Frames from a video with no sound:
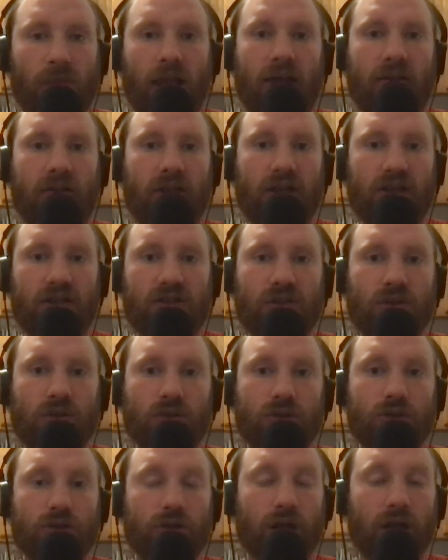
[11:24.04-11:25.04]
and then so
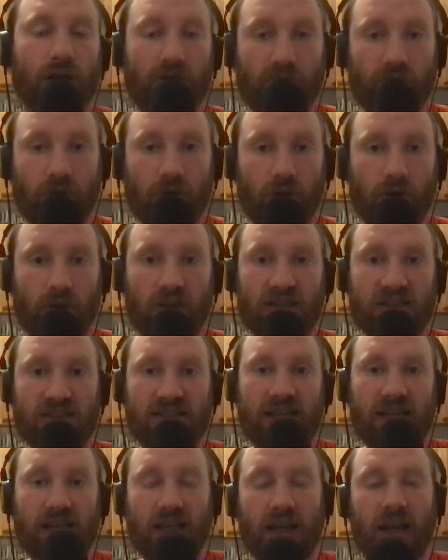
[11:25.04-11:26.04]
dreadful the
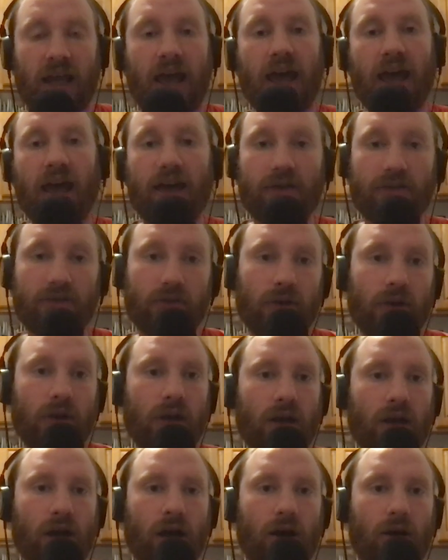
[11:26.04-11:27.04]
second half.
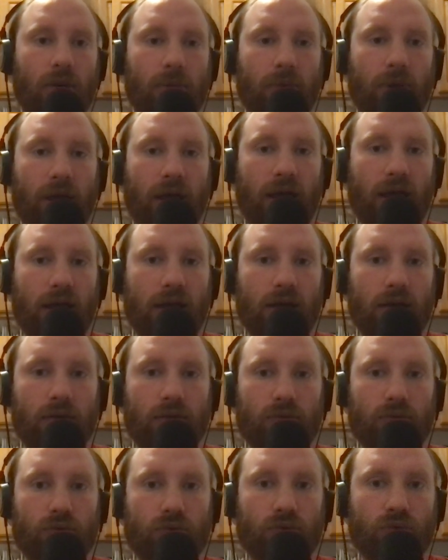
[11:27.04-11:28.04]
And
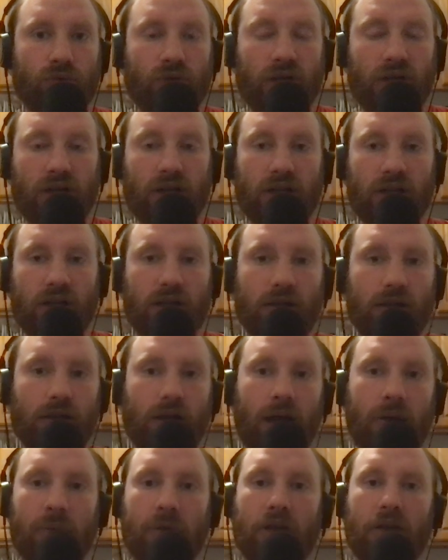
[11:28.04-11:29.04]
really,
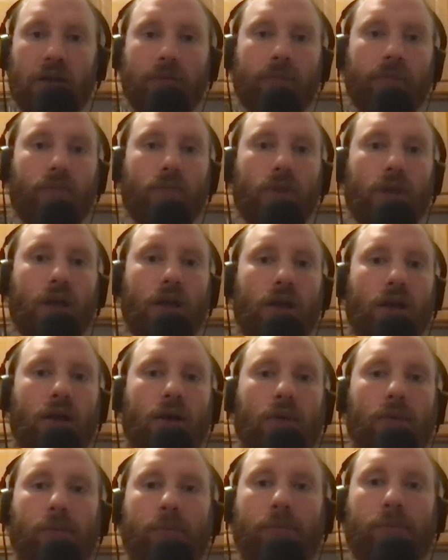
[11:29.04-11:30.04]
I mean,
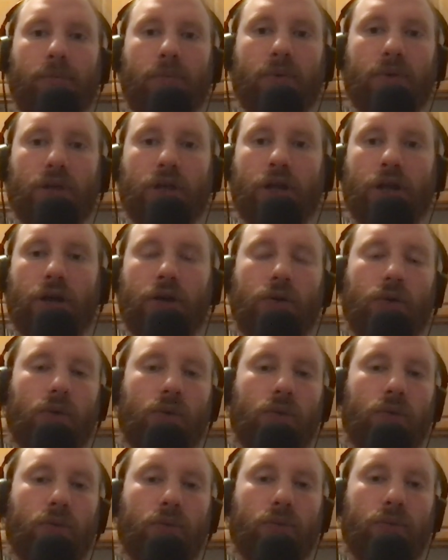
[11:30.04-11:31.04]
you know
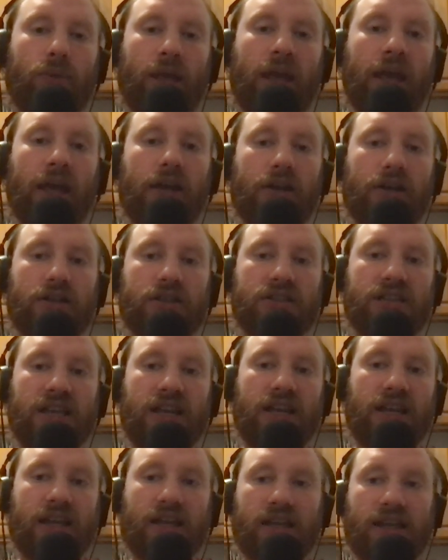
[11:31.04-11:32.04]
hitters
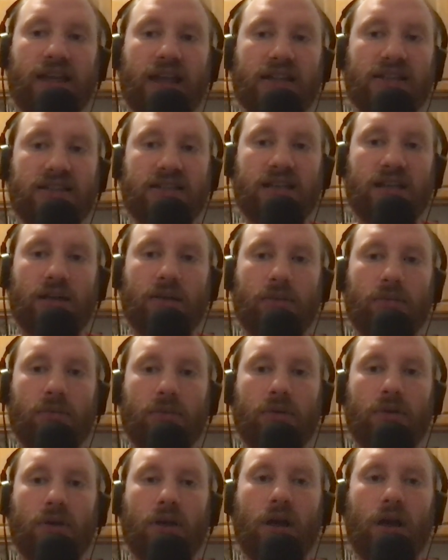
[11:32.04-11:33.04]
hitting against
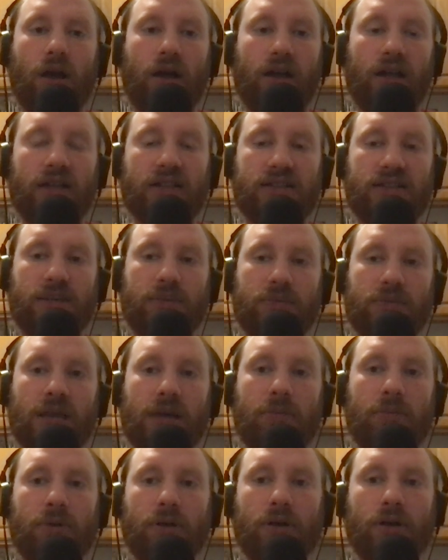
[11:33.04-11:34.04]
him in
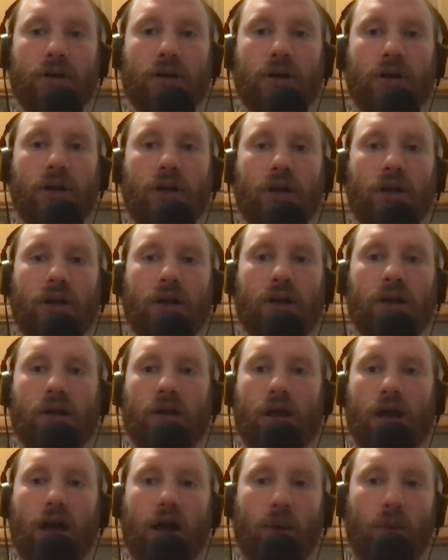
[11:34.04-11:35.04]
September
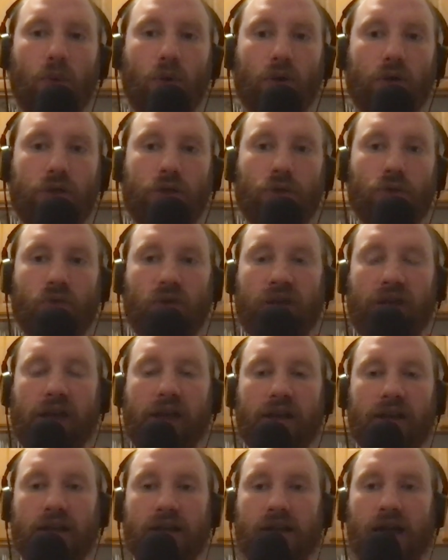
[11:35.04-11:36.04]
were
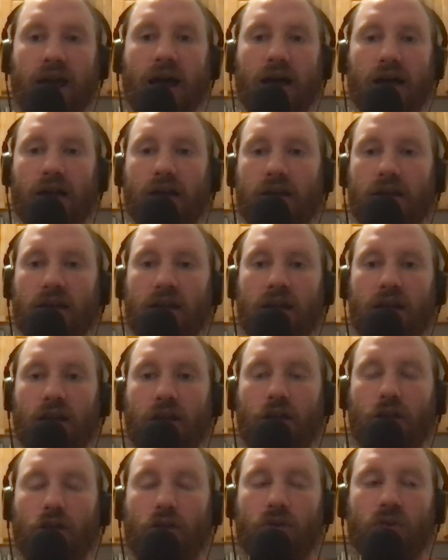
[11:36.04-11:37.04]
389,
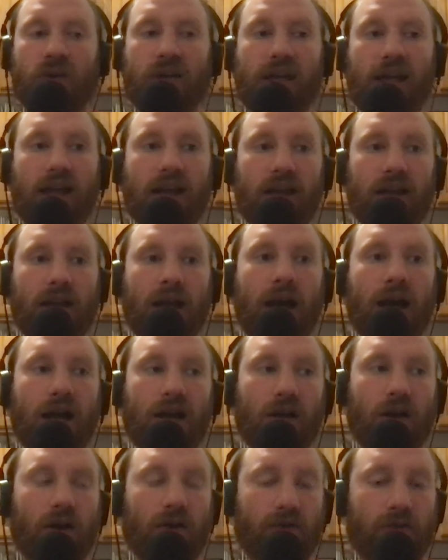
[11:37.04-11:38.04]
hitting
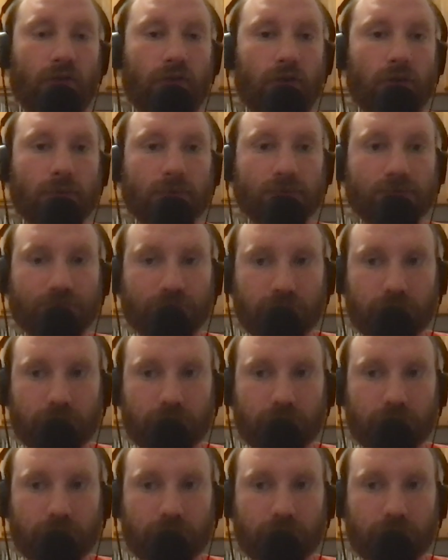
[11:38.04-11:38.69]
389 off of them.